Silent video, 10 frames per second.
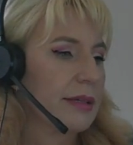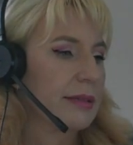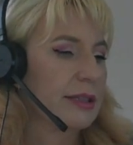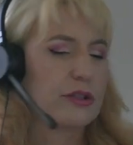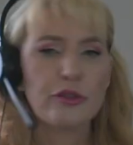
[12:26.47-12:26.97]

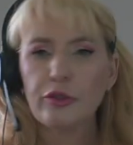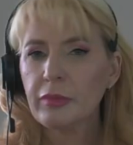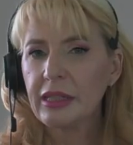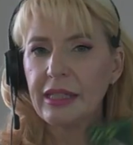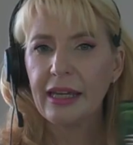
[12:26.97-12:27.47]
there's too
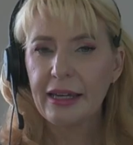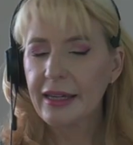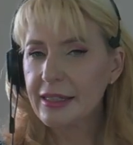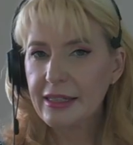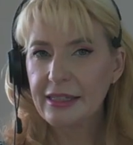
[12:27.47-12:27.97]
many
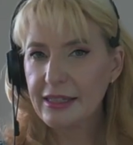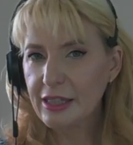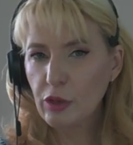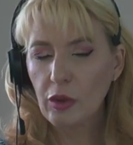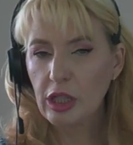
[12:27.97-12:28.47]
hands. It is a
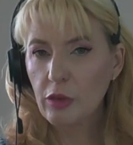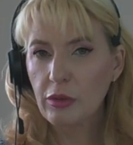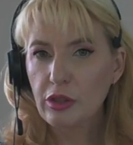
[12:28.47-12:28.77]
situation where